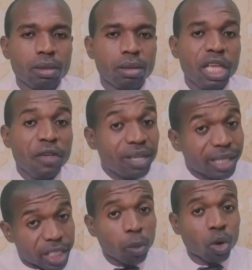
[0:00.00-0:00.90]

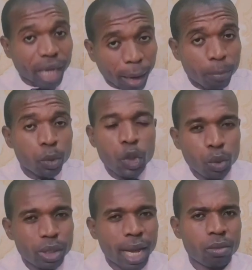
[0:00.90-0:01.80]
Even demon can push
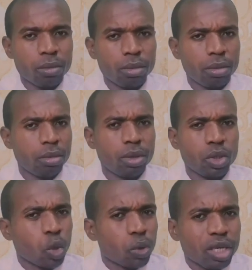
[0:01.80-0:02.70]
you down.
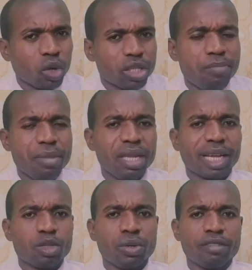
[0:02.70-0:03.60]
So it doesn't mean
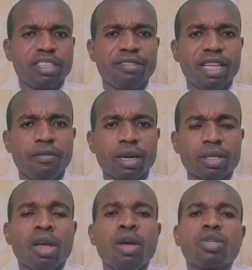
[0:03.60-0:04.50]
that you receive
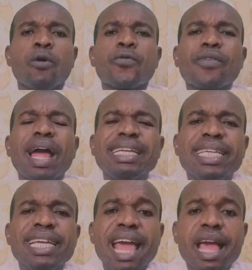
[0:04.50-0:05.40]
deliverance. So find
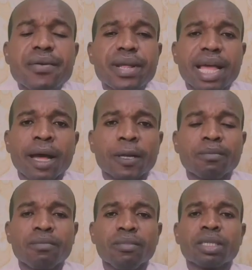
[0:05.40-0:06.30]
the area
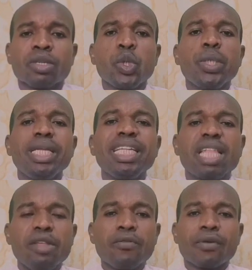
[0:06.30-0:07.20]
you need
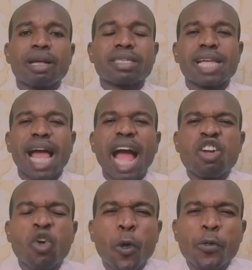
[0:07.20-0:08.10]
deliverance
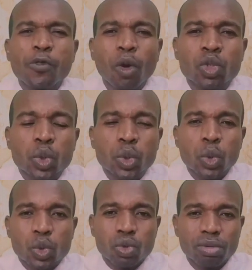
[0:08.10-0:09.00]
and go for
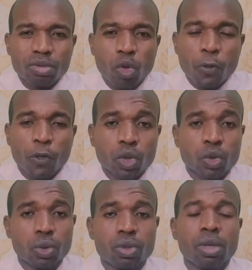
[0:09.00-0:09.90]
truth. Go for
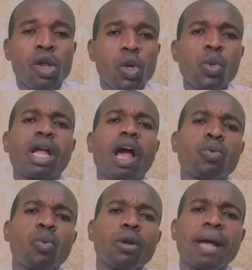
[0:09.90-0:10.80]
truth. Look at
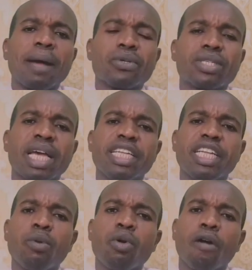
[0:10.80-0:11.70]
what Bible said in
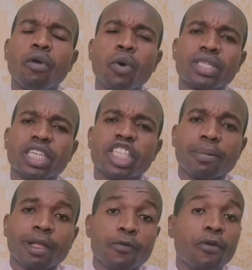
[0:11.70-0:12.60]
the book of Hosea
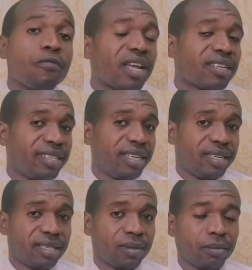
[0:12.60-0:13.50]
chapter 4 verse
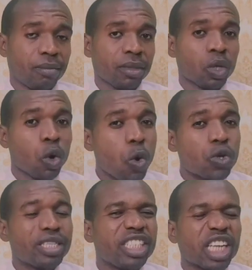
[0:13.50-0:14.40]
6.
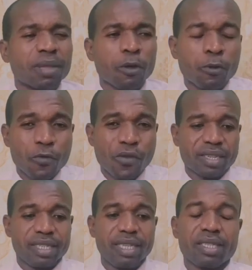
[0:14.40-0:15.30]
Hosea chapter 4
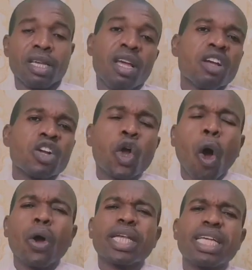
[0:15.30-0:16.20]
verse 6.
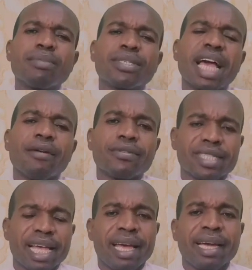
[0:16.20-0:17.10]
God himself
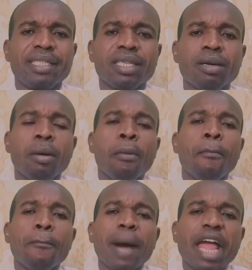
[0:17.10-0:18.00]
said,
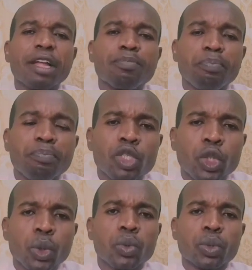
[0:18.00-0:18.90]
my
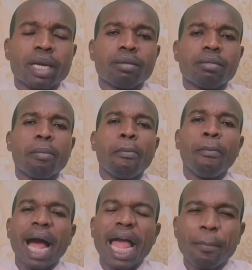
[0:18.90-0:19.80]
children,
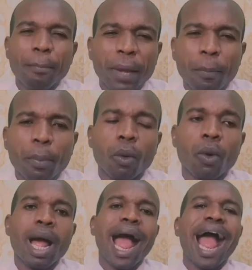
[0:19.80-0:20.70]
my
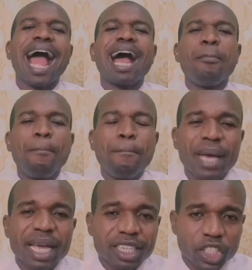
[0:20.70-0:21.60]
people are
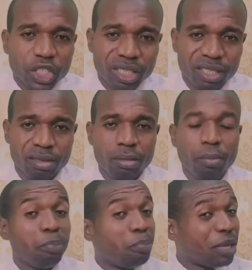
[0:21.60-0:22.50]
perished
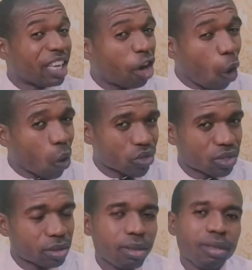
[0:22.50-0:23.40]

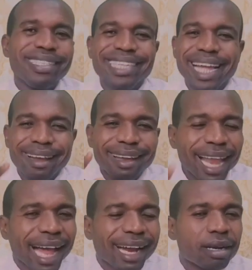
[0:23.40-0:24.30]
because they
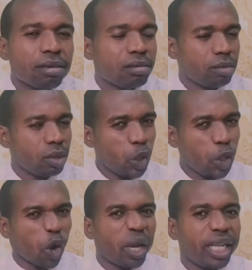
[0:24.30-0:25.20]
lack
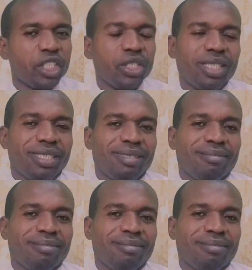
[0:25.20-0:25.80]
knowledge.